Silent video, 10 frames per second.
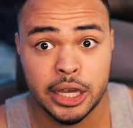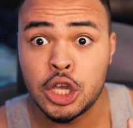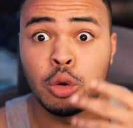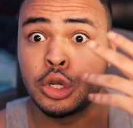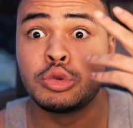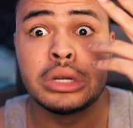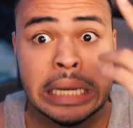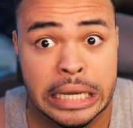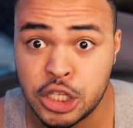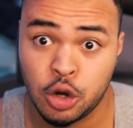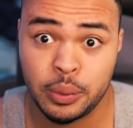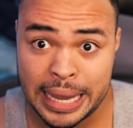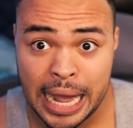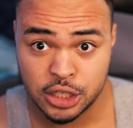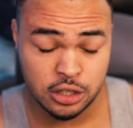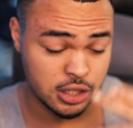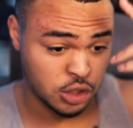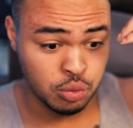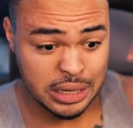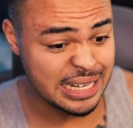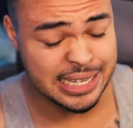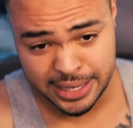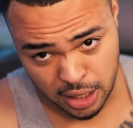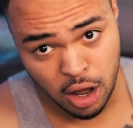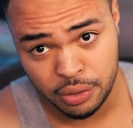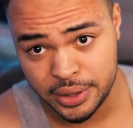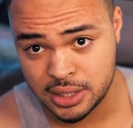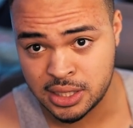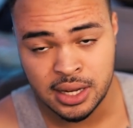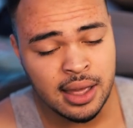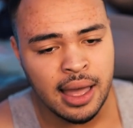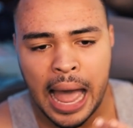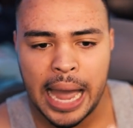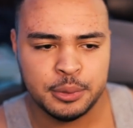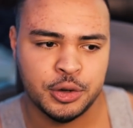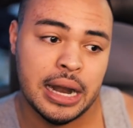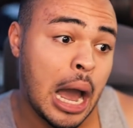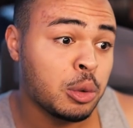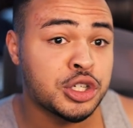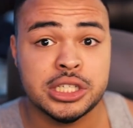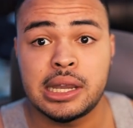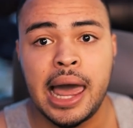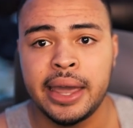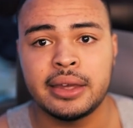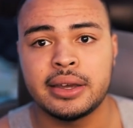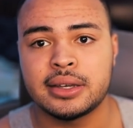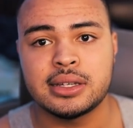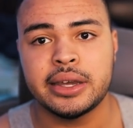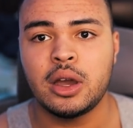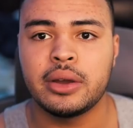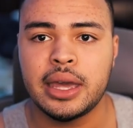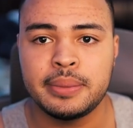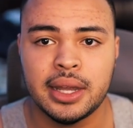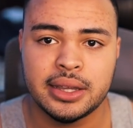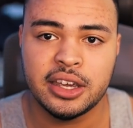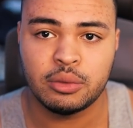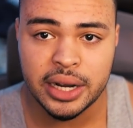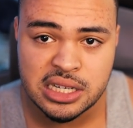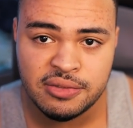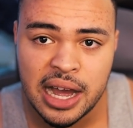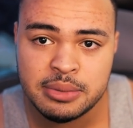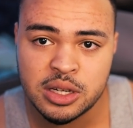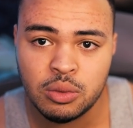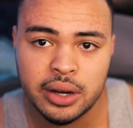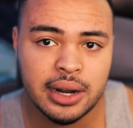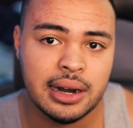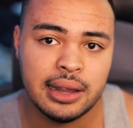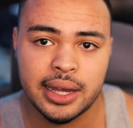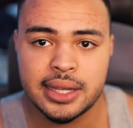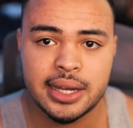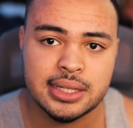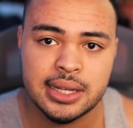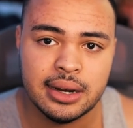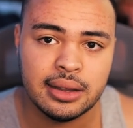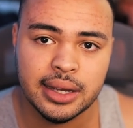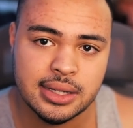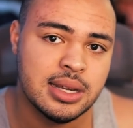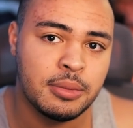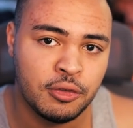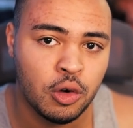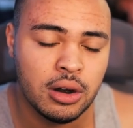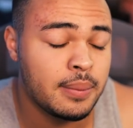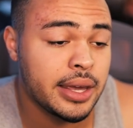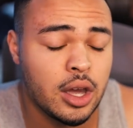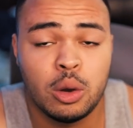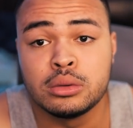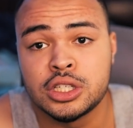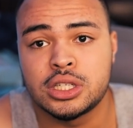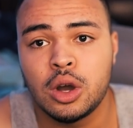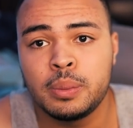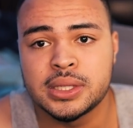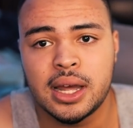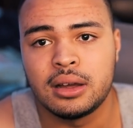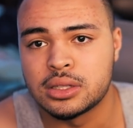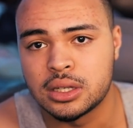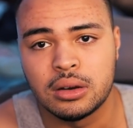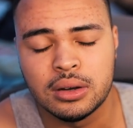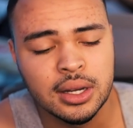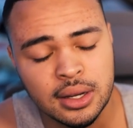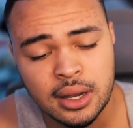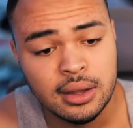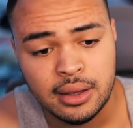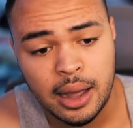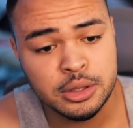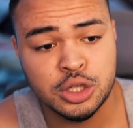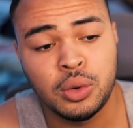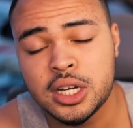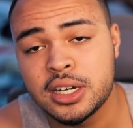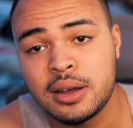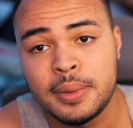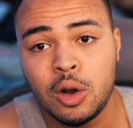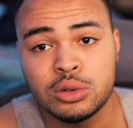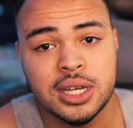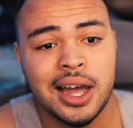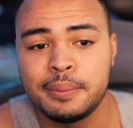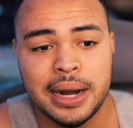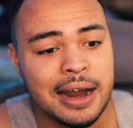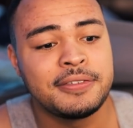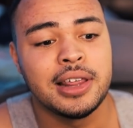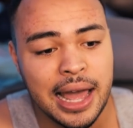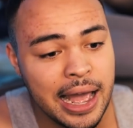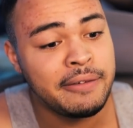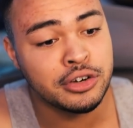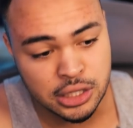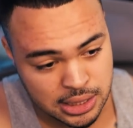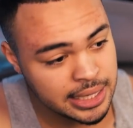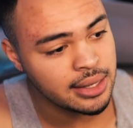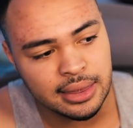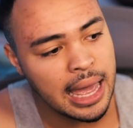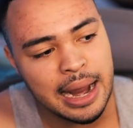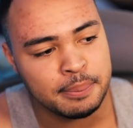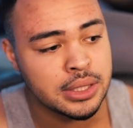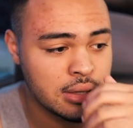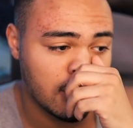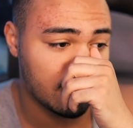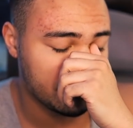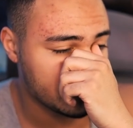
like, yo, you need to react to this. You need to get on this hype train. I was just liking it because like, yo, it gave me like the Erased vibes and whatnot. I like the aesthetic, like I said before. I'm like, yo, it was just dope as hell. So I was just watching on my own time. But after that, after seeing that episode,